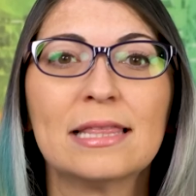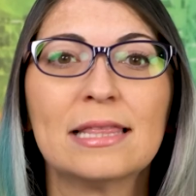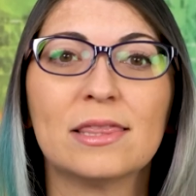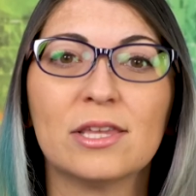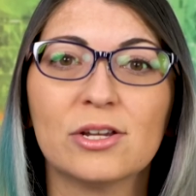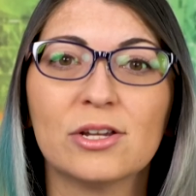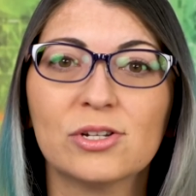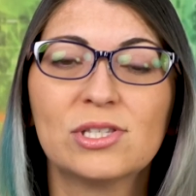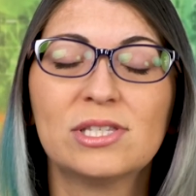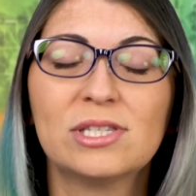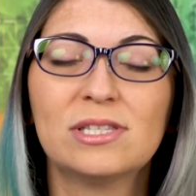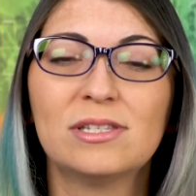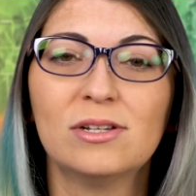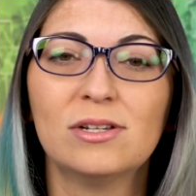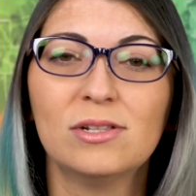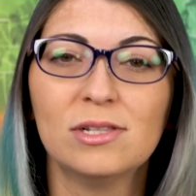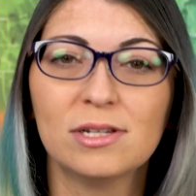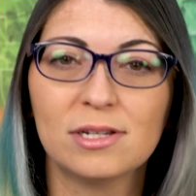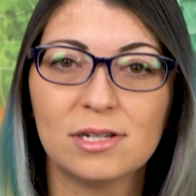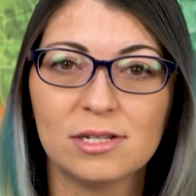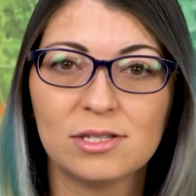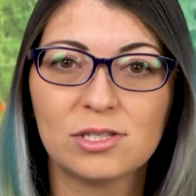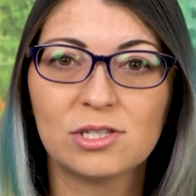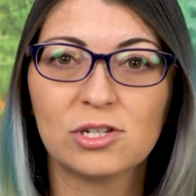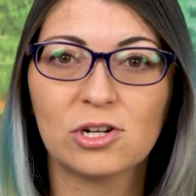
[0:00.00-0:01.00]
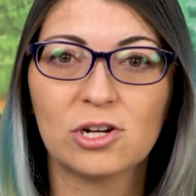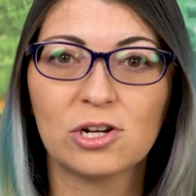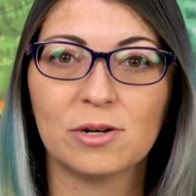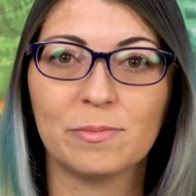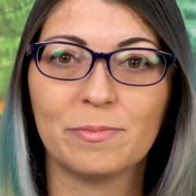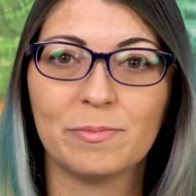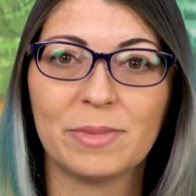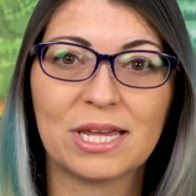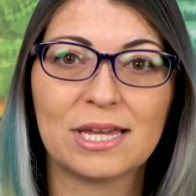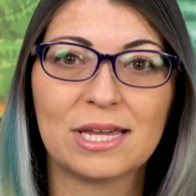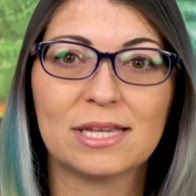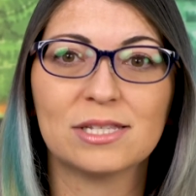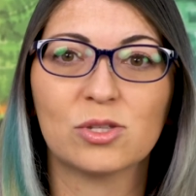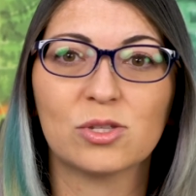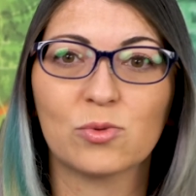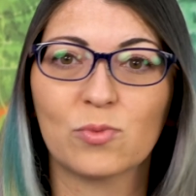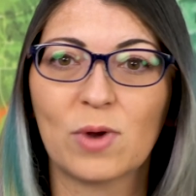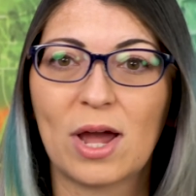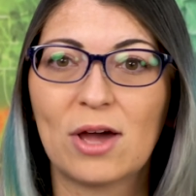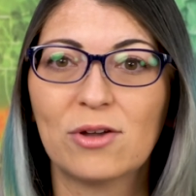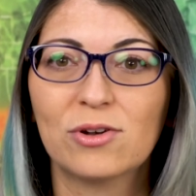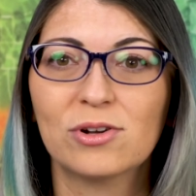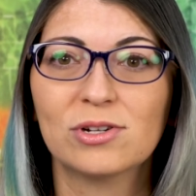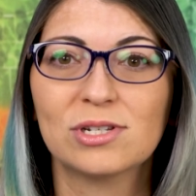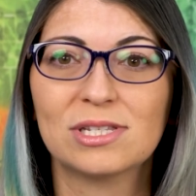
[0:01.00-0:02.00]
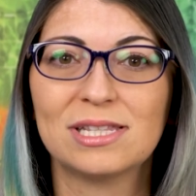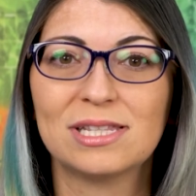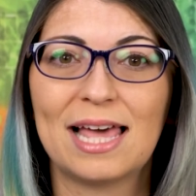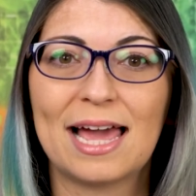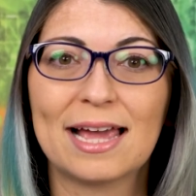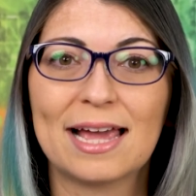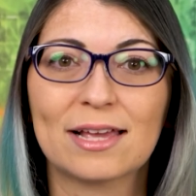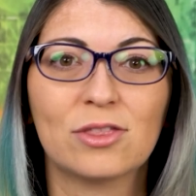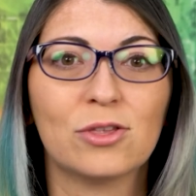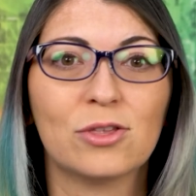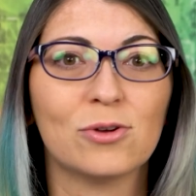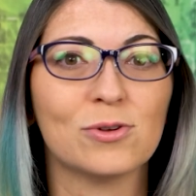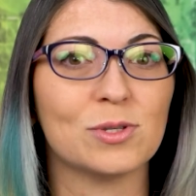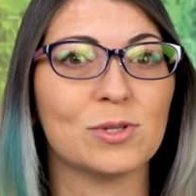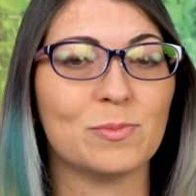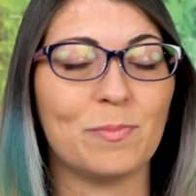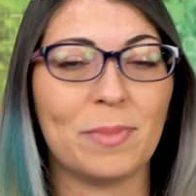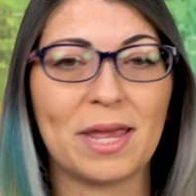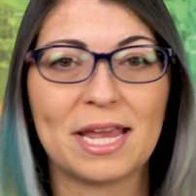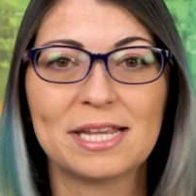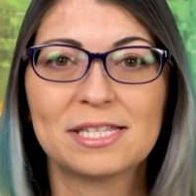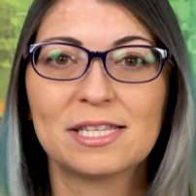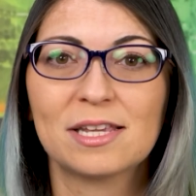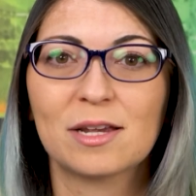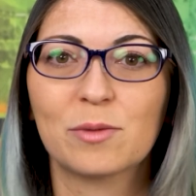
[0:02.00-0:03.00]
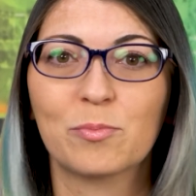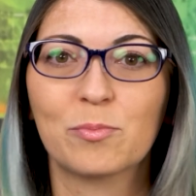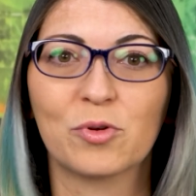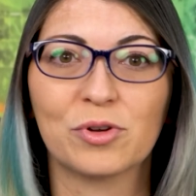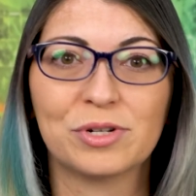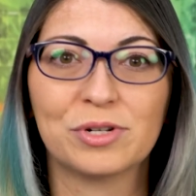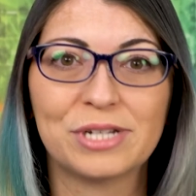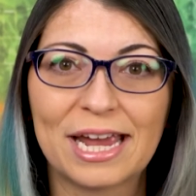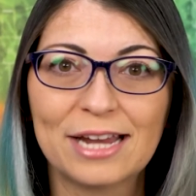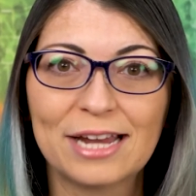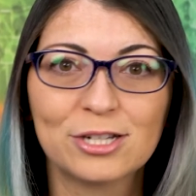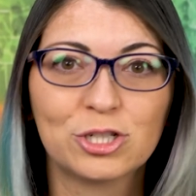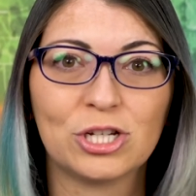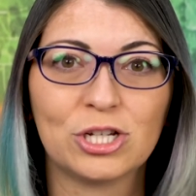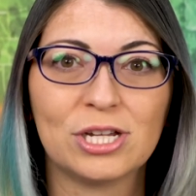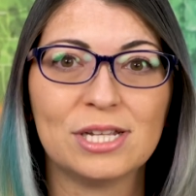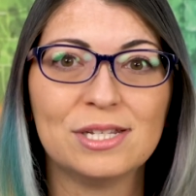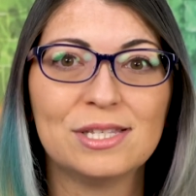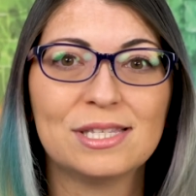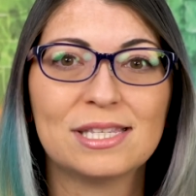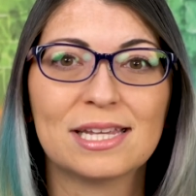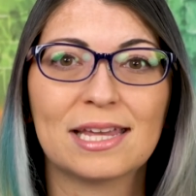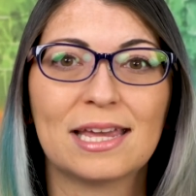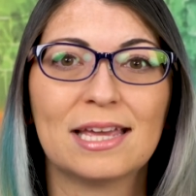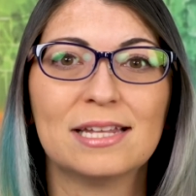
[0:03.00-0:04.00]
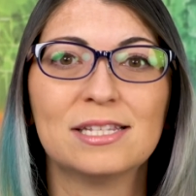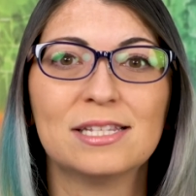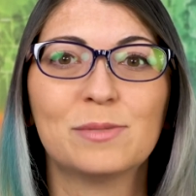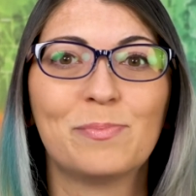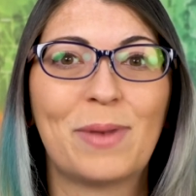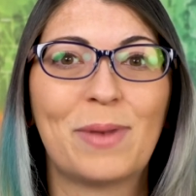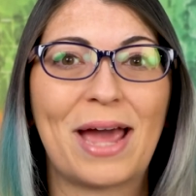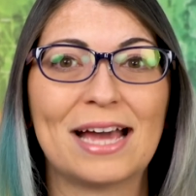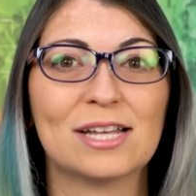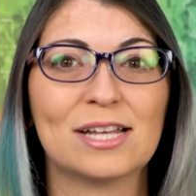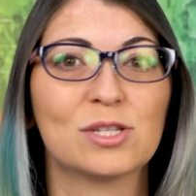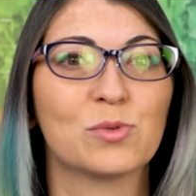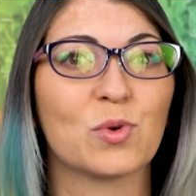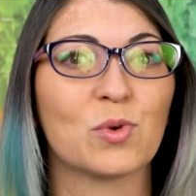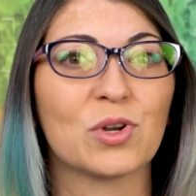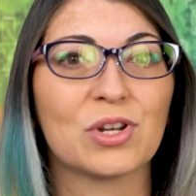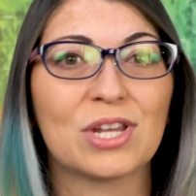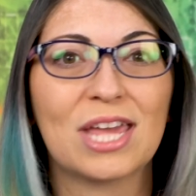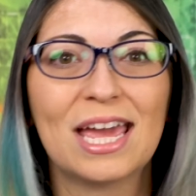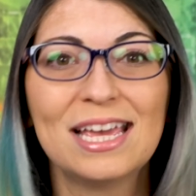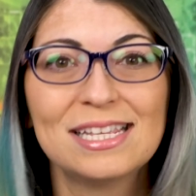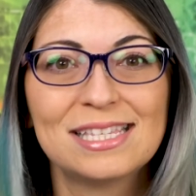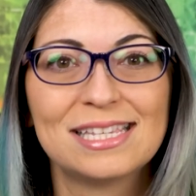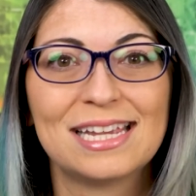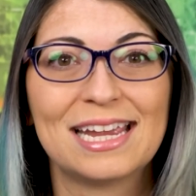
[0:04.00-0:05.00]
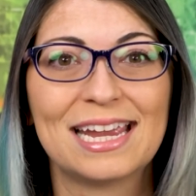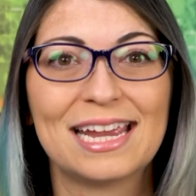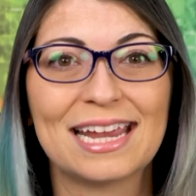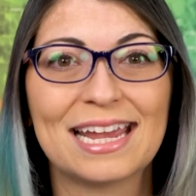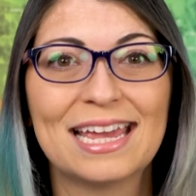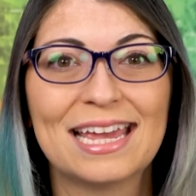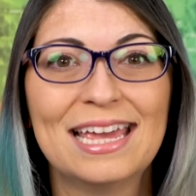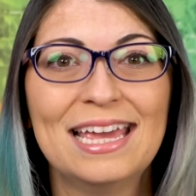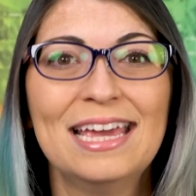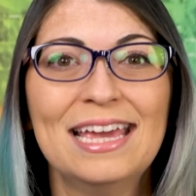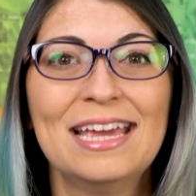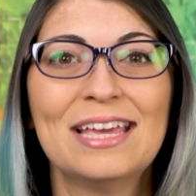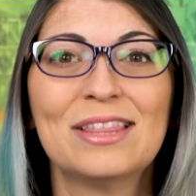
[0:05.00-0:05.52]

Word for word: there's still a concern because the routers lack those basic protections against password guessing.